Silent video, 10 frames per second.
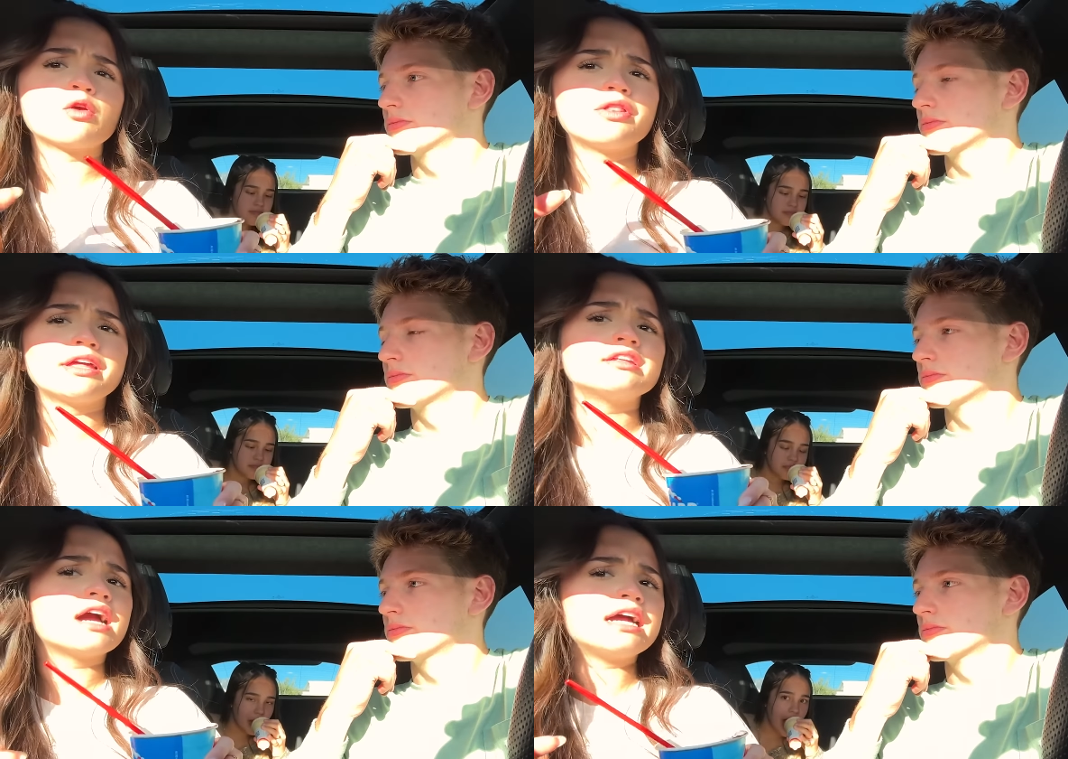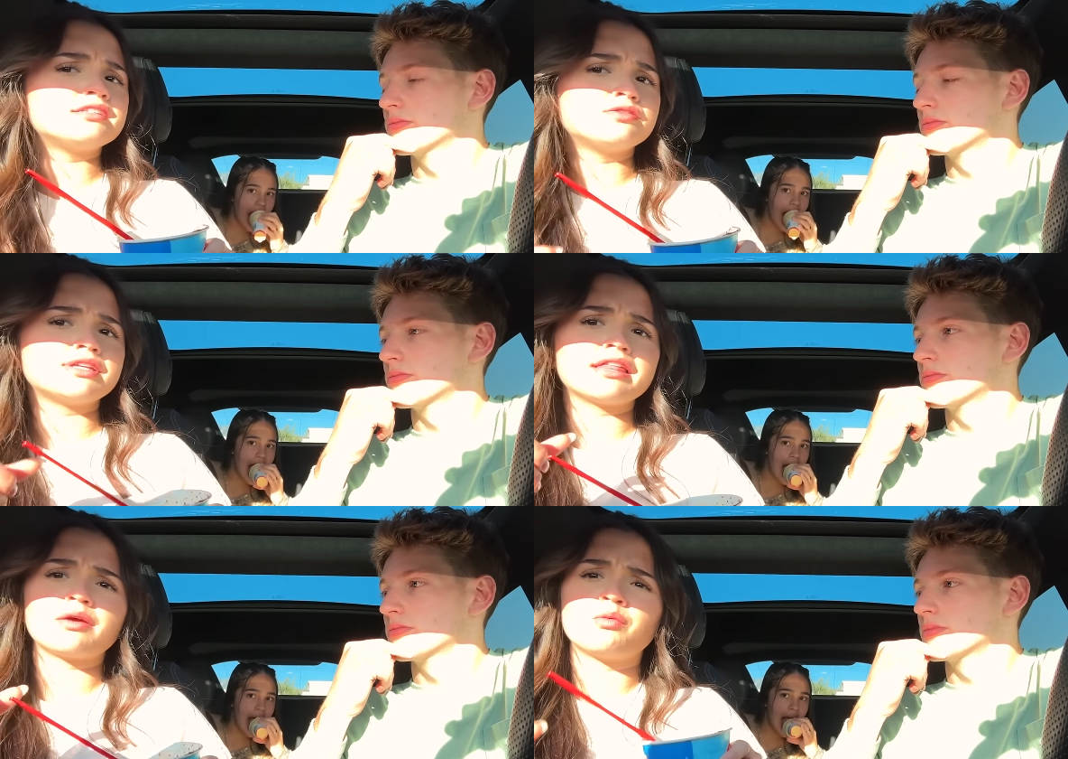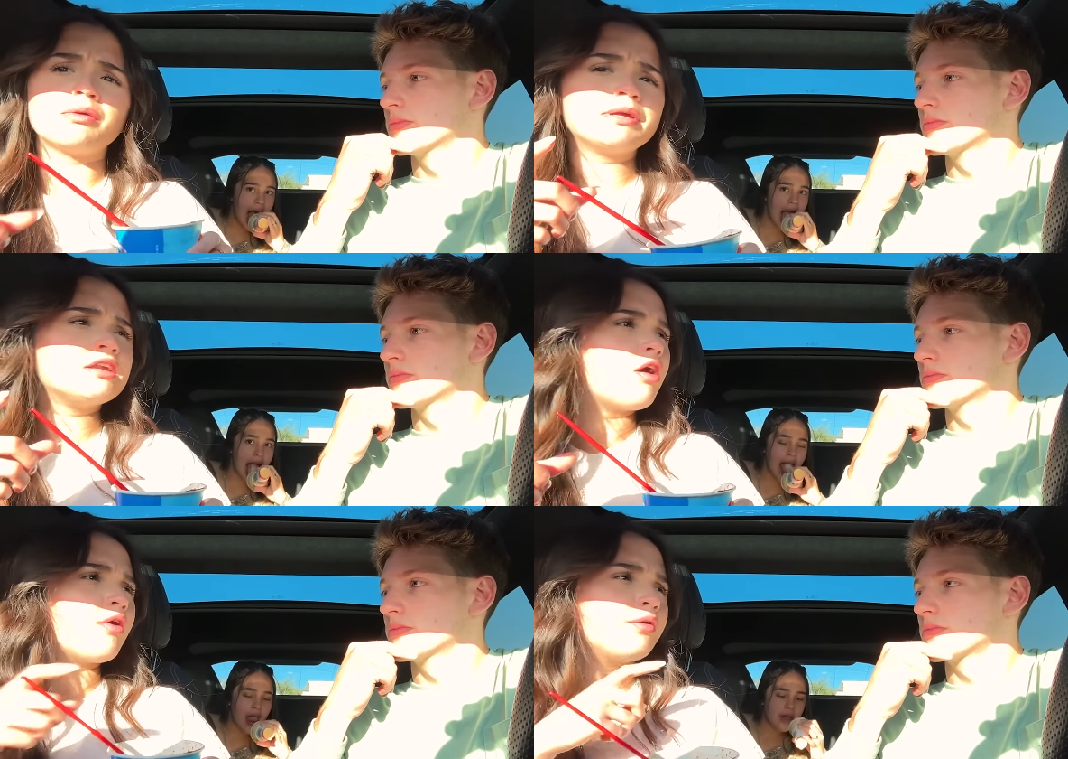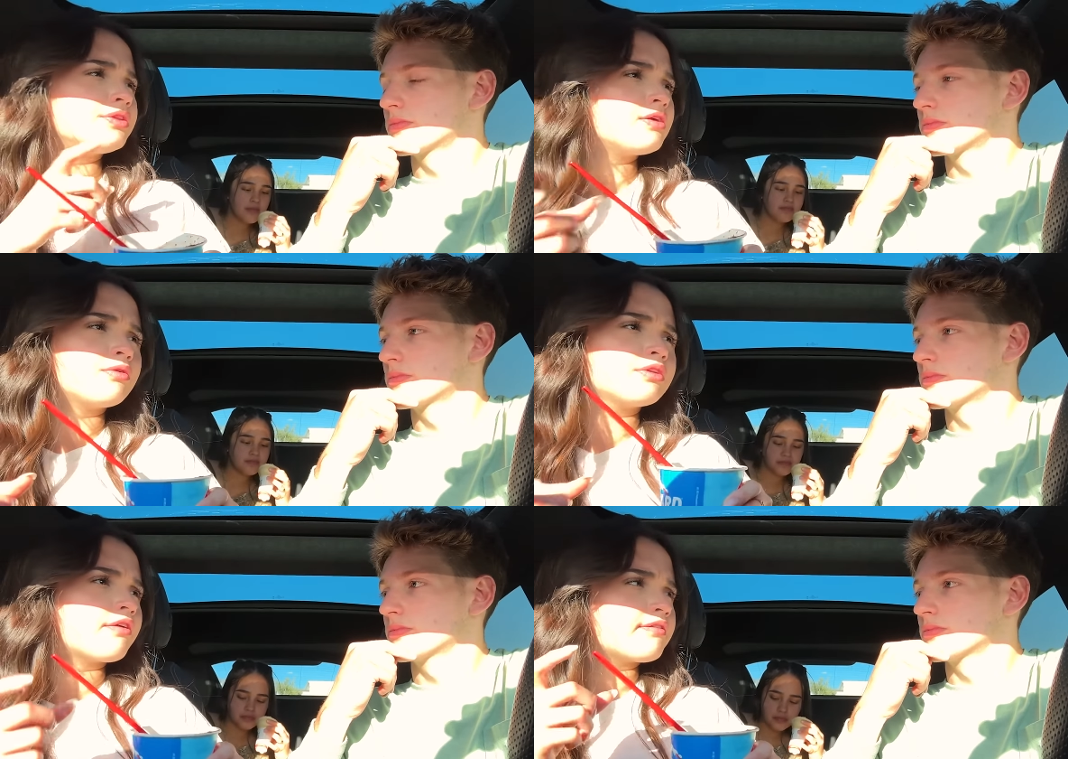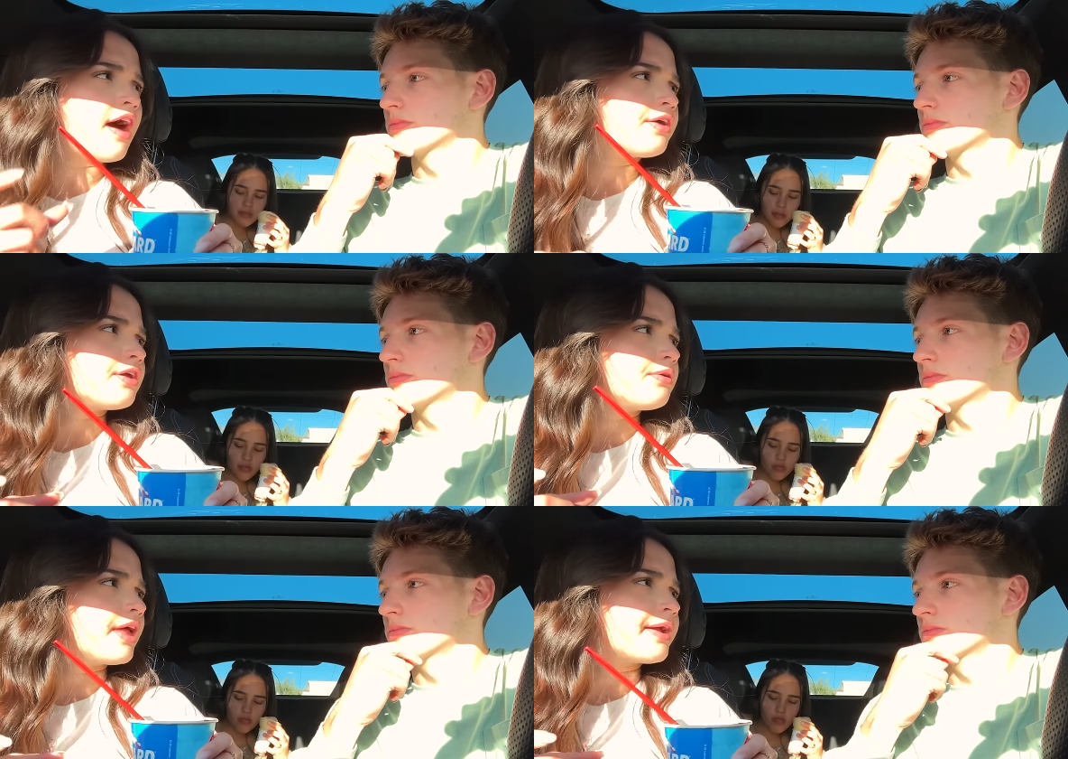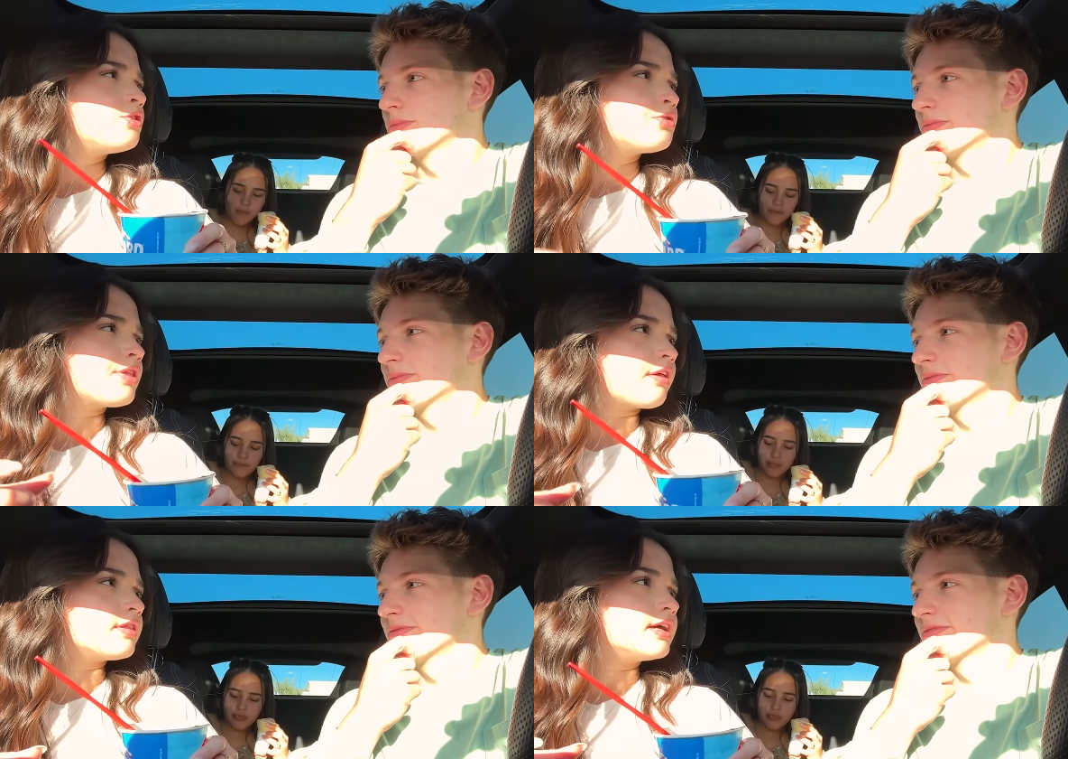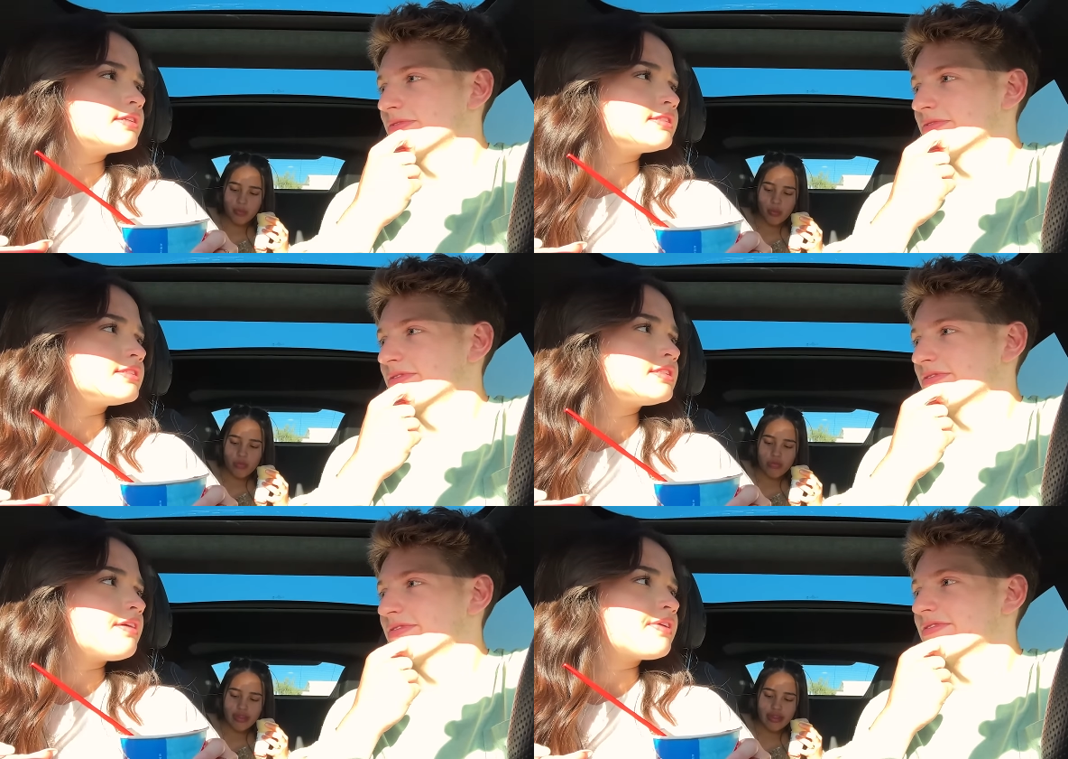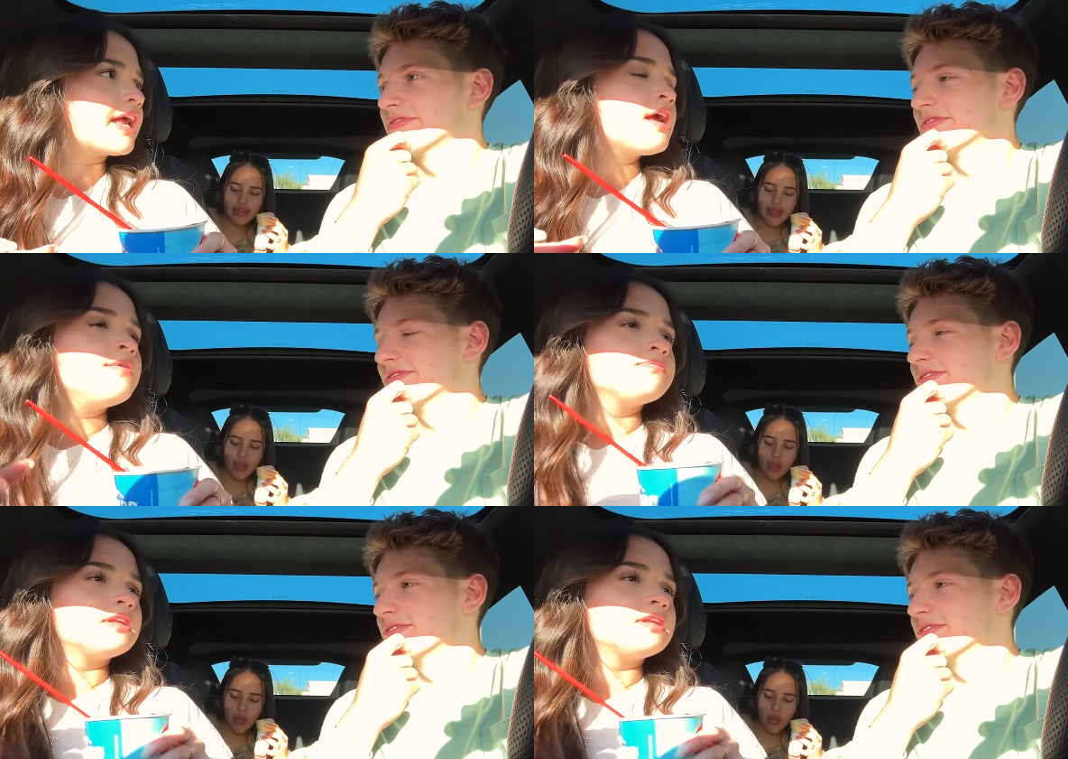Speaker 1: Or like the guys who say like women only hold their value like through their looks and stuff. Like mm.